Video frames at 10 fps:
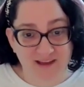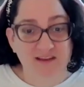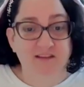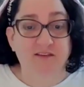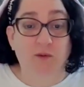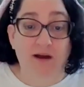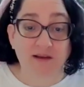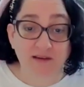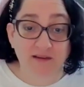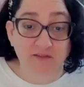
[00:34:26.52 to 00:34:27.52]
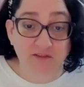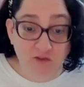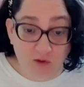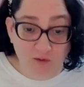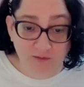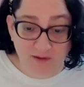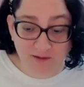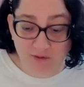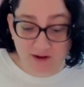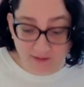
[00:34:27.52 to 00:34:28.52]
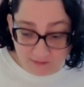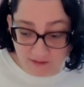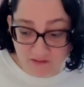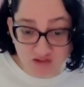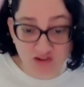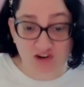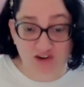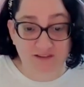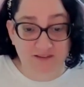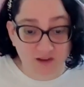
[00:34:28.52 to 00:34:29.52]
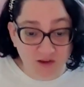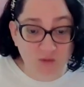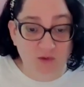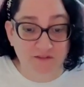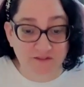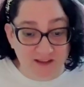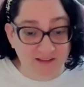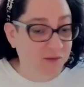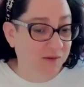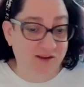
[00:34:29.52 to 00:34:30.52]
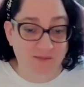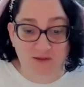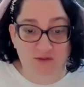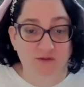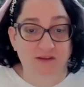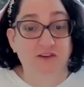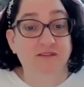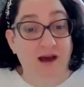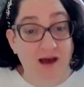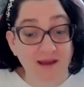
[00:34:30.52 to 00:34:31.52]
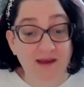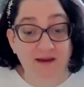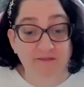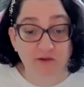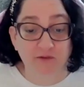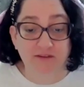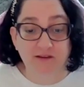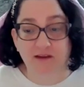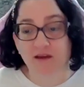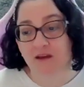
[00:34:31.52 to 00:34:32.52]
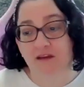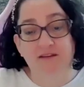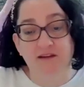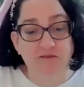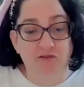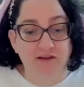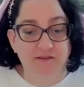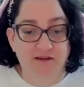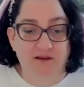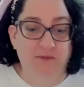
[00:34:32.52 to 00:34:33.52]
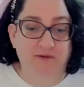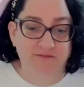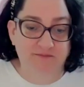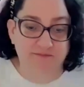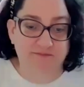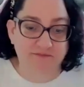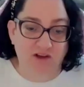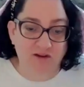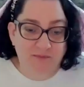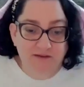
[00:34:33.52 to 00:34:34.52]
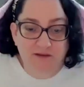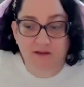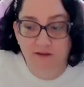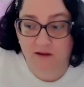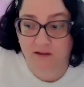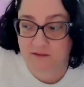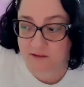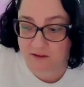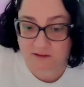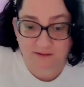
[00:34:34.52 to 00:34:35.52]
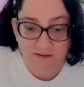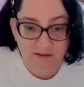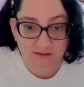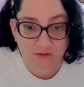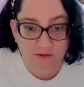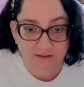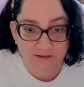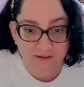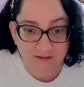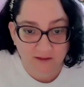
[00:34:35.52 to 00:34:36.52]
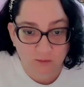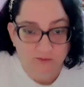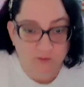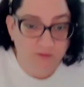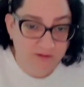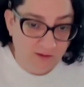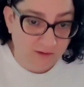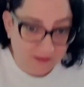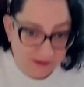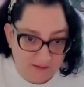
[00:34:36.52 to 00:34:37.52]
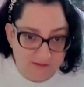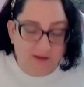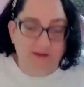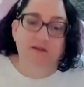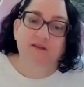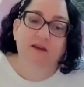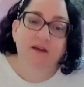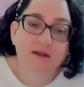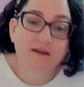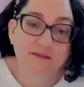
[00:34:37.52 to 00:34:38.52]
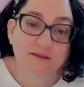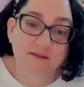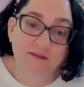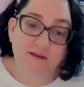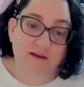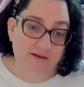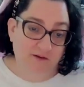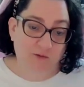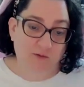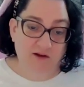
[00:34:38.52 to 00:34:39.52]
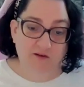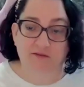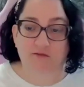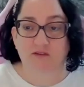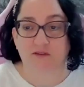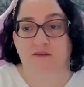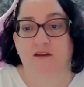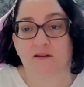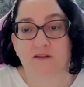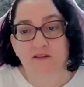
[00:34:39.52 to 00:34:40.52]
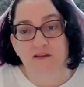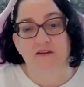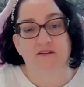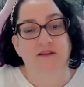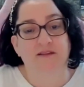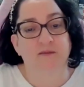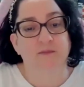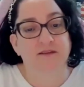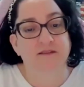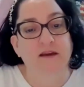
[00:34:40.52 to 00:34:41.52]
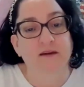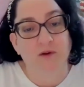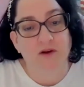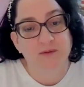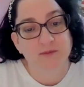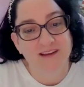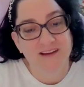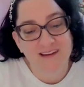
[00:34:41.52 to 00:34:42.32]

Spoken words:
So I even told my practitioners who were evaluating me through the years, I have OCD. It never ended up on my diagnostics. Interestingly, it was only what they decided because they decided, who cares if she's neat and clean? That's amazing, probably.